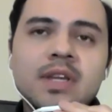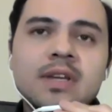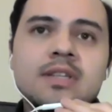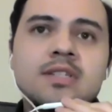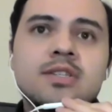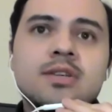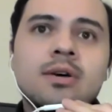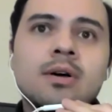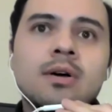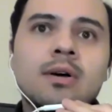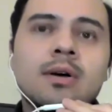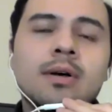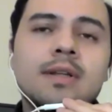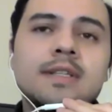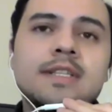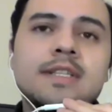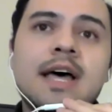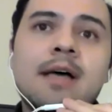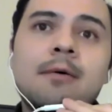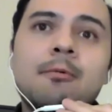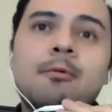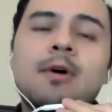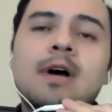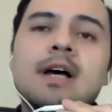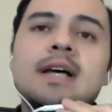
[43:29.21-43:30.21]
So
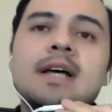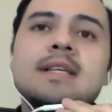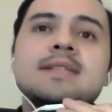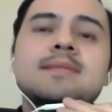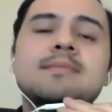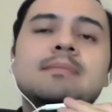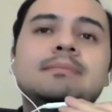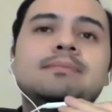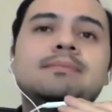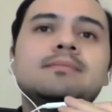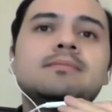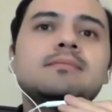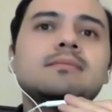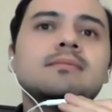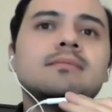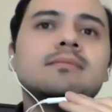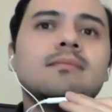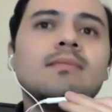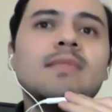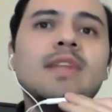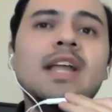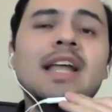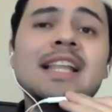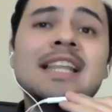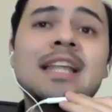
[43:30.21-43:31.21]
that was
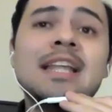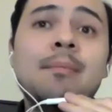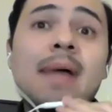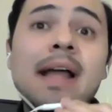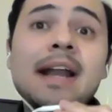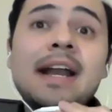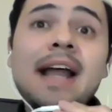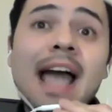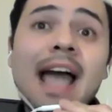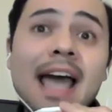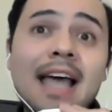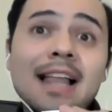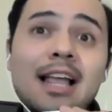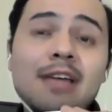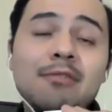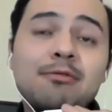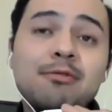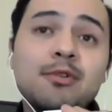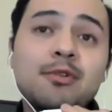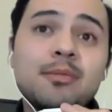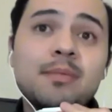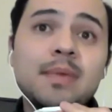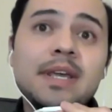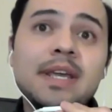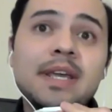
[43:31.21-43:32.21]
the main highlight
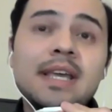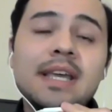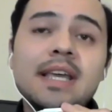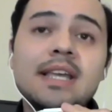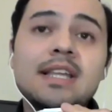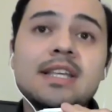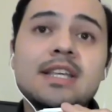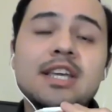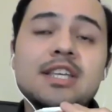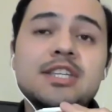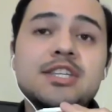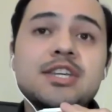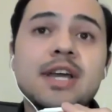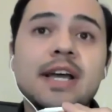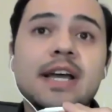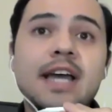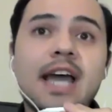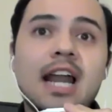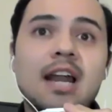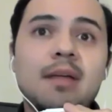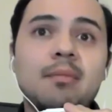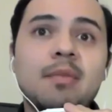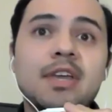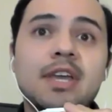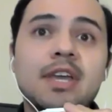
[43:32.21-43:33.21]
for me in Yenching
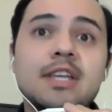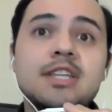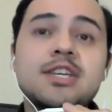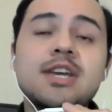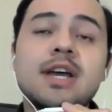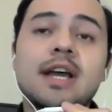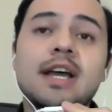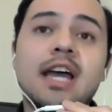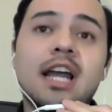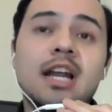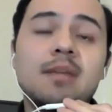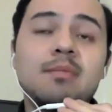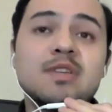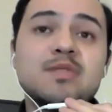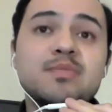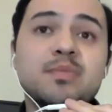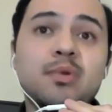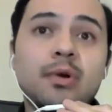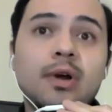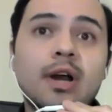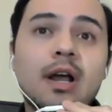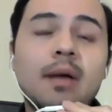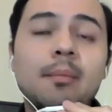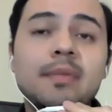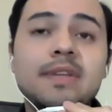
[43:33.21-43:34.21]
Academy's
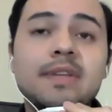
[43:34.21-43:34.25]
program.